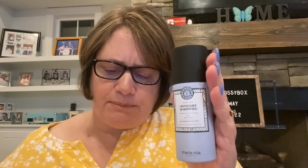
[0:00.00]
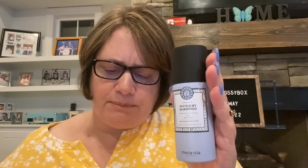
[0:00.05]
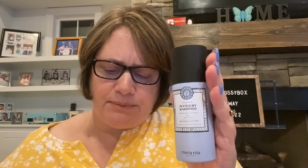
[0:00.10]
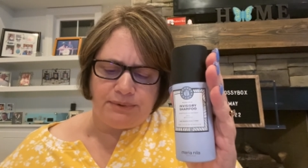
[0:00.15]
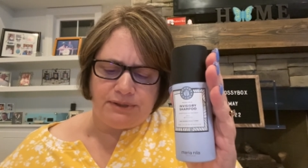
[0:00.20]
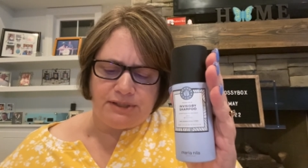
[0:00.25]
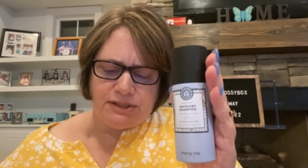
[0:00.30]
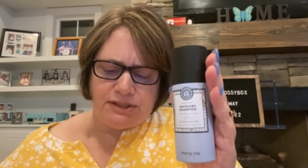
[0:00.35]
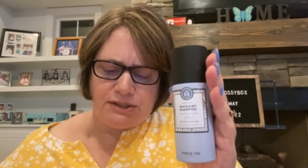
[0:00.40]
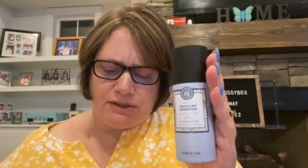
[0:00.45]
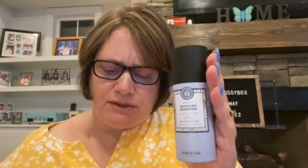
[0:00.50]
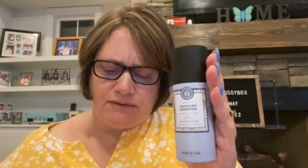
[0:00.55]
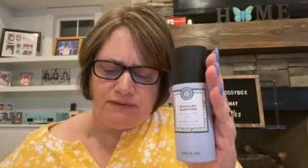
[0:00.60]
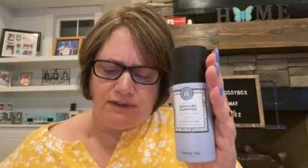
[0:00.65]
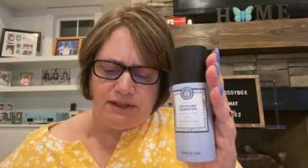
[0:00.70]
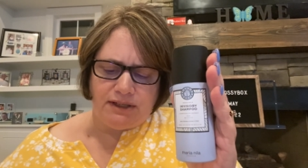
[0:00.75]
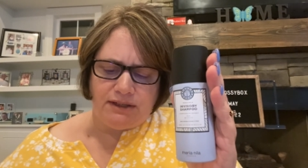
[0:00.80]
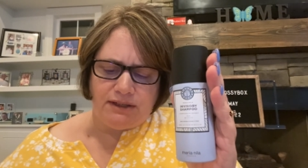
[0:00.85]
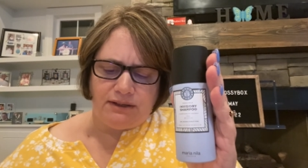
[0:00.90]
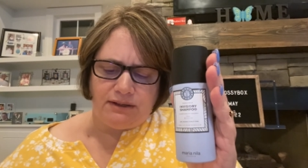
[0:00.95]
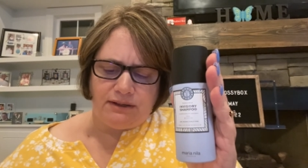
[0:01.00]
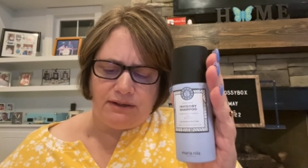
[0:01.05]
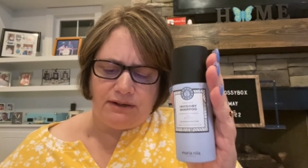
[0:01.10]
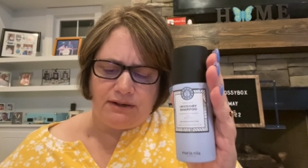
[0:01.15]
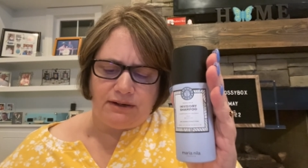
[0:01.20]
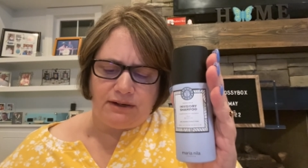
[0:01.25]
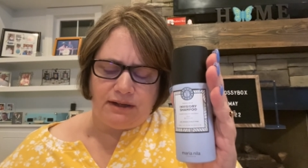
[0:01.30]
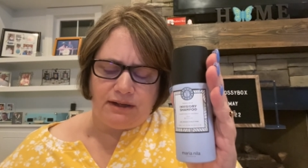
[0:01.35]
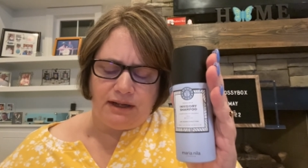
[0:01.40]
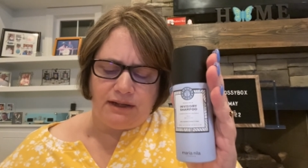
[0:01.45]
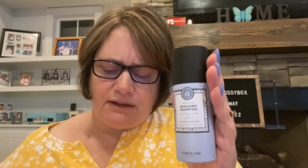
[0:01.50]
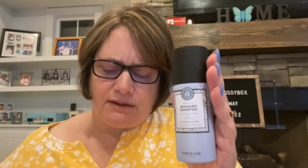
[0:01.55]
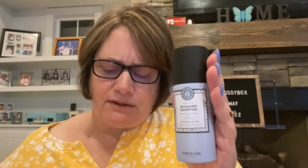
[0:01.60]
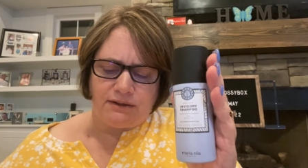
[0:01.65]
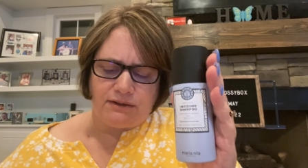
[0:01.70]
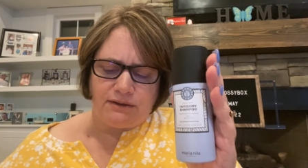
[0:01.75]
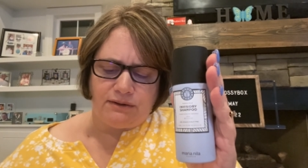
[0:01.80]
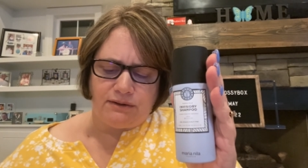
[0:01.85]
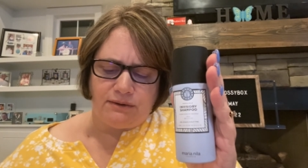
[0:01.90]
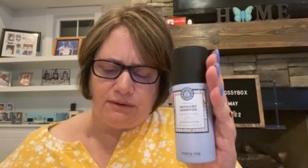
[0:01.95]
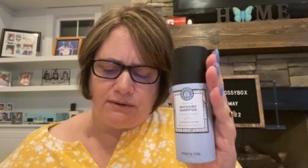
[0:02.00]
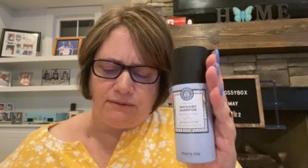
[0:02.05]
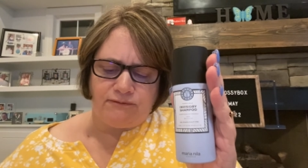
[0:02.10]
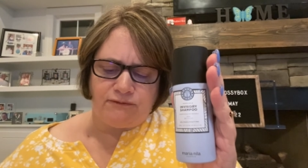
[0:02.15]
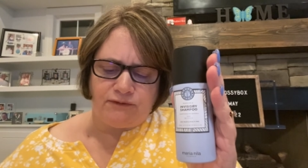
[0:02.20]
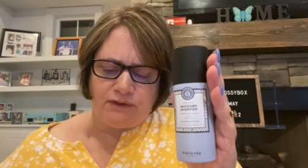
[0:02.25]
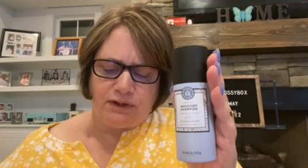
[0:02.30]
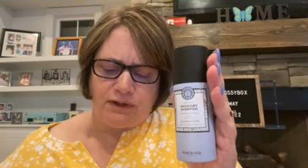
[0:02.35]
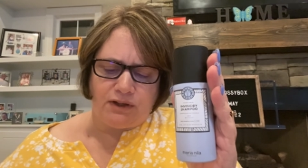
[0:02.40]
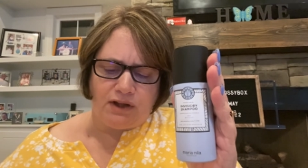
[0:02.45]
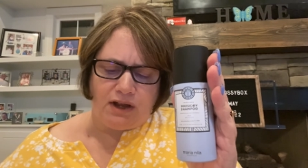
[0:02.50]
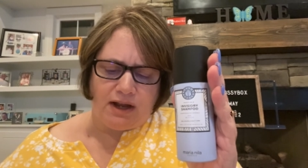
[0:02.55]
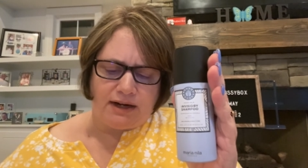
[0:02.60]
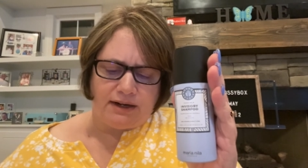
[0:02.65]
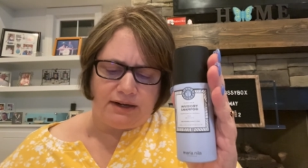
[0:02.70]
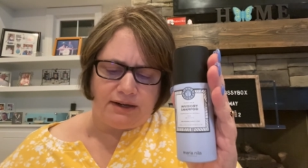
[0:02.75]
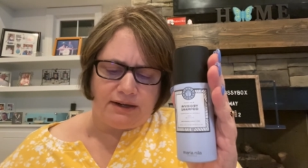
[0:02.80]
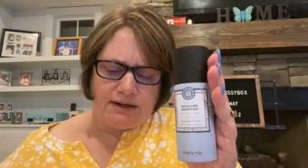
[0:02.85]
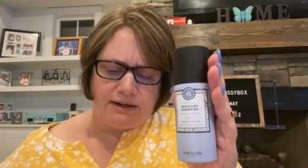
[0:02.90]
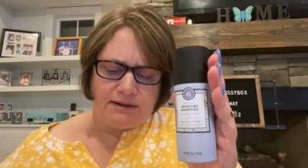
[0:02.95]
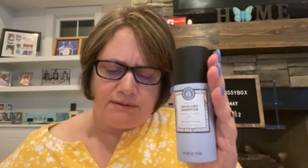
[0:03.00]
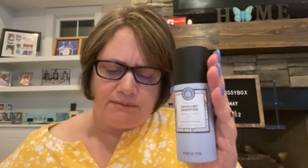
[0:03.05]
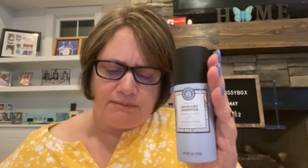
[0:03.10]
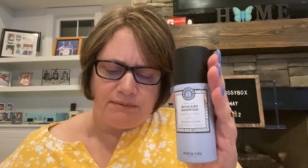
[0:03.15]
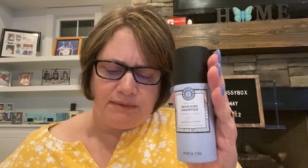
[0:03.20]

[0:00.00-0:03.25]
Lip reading: preserving your color for longer.